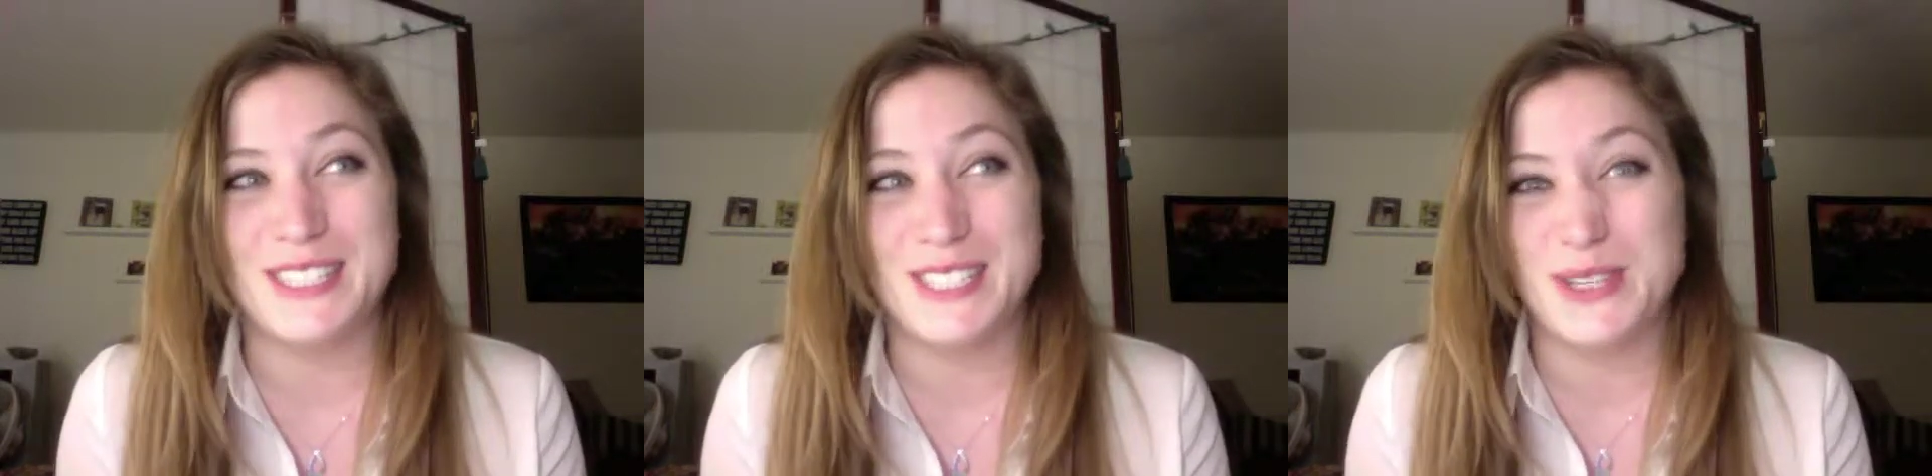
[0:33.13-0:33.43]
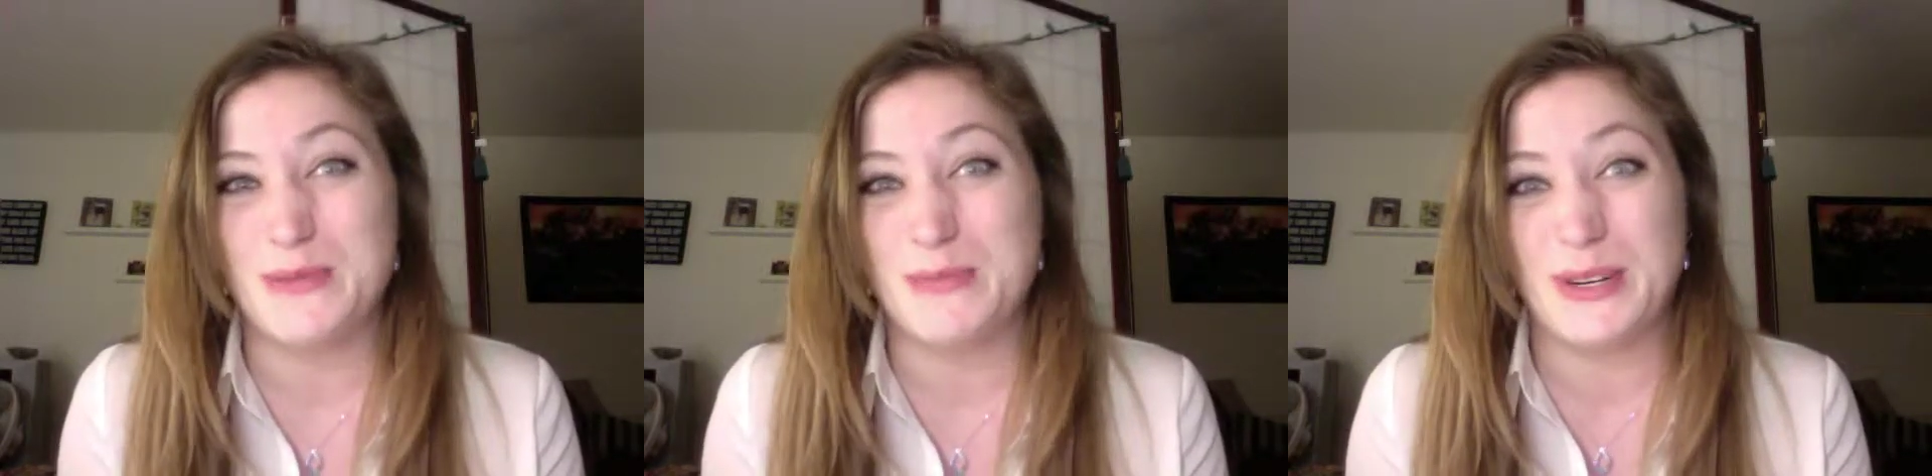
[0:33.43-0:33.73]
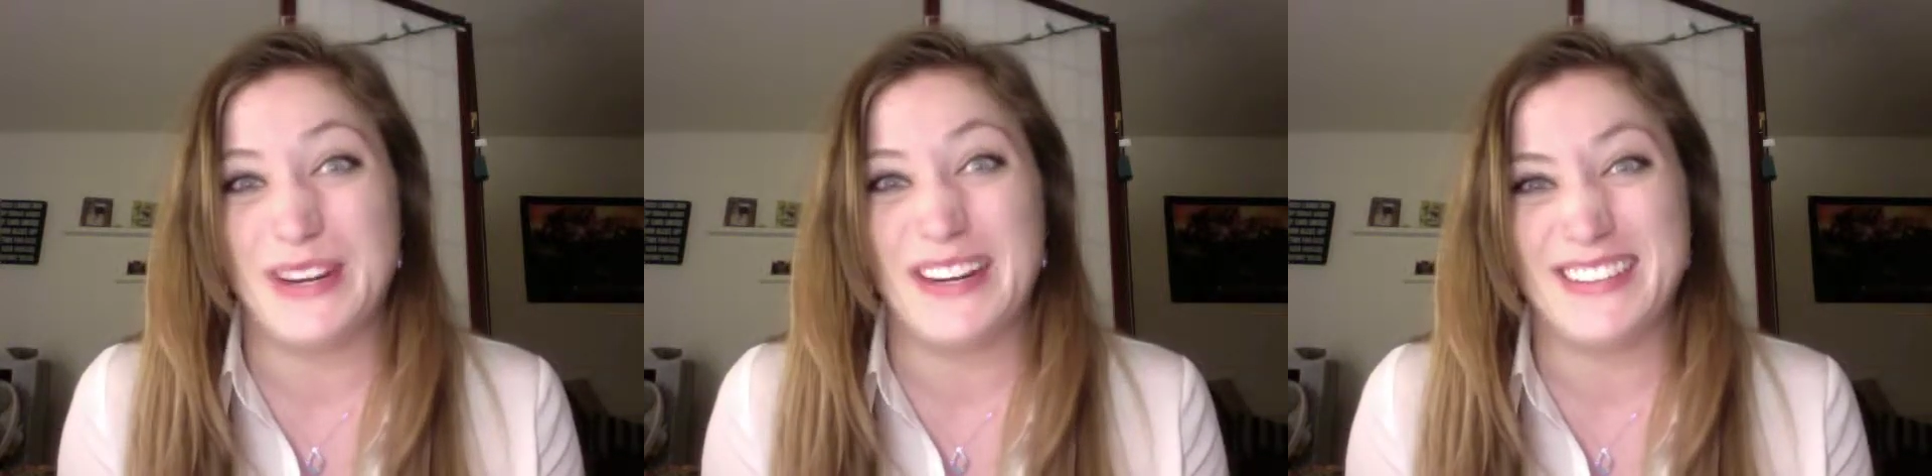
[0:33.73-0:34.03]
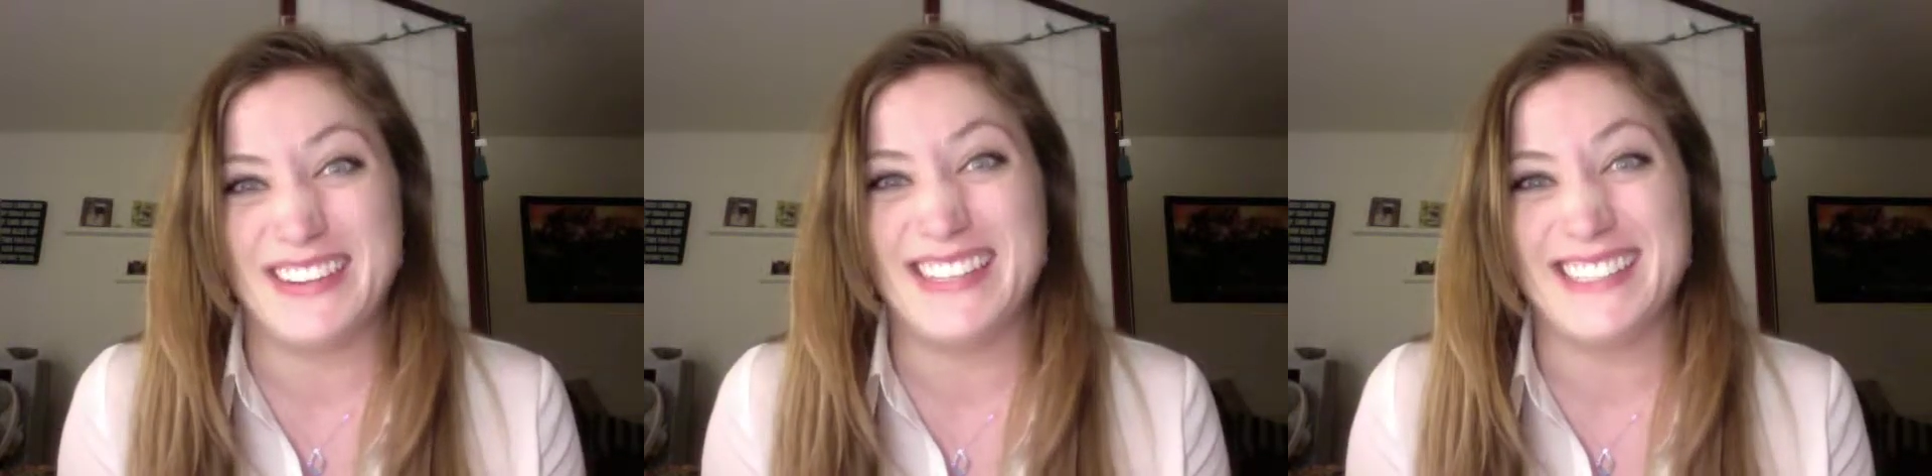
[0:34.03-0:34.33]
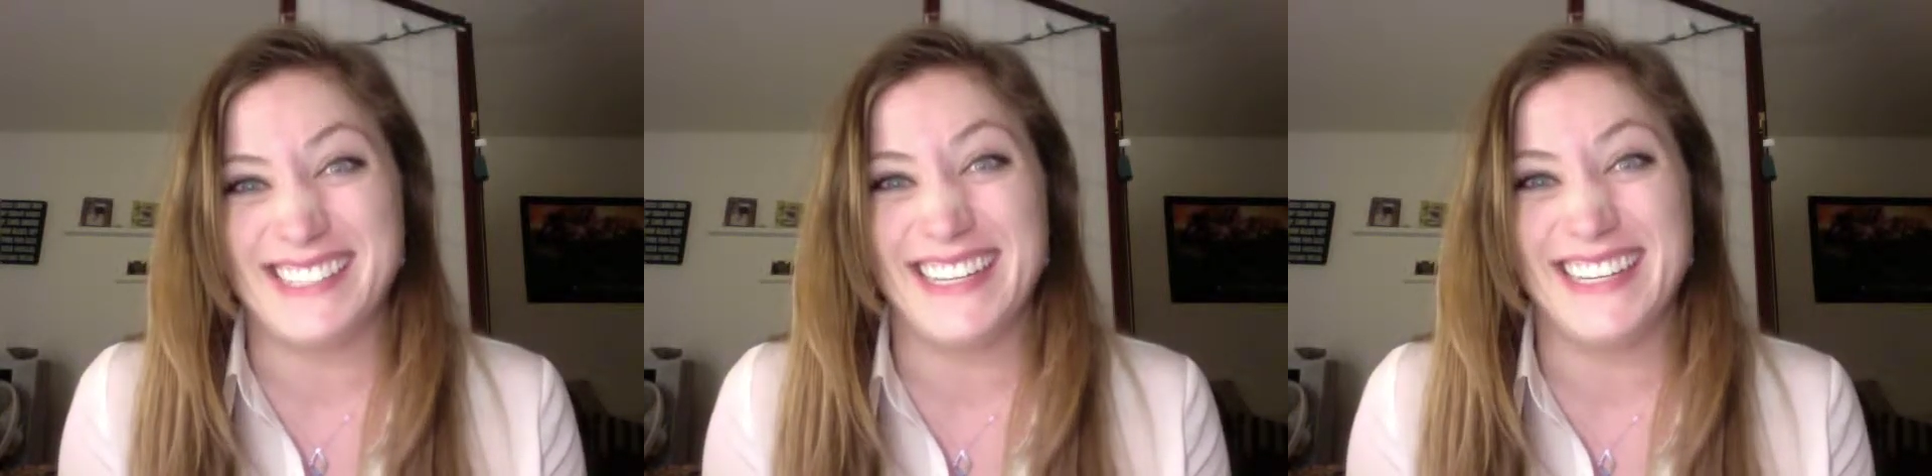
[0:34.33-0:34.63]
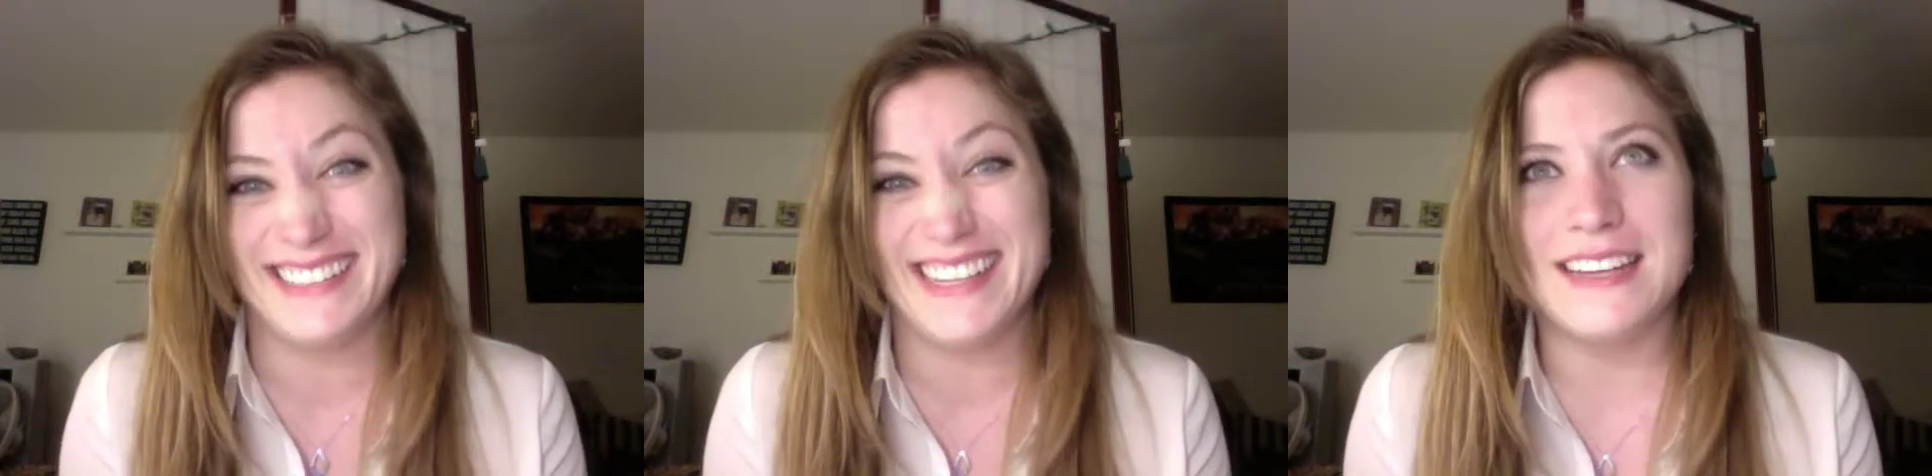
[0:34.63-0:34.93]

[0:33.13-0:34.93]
super interesting.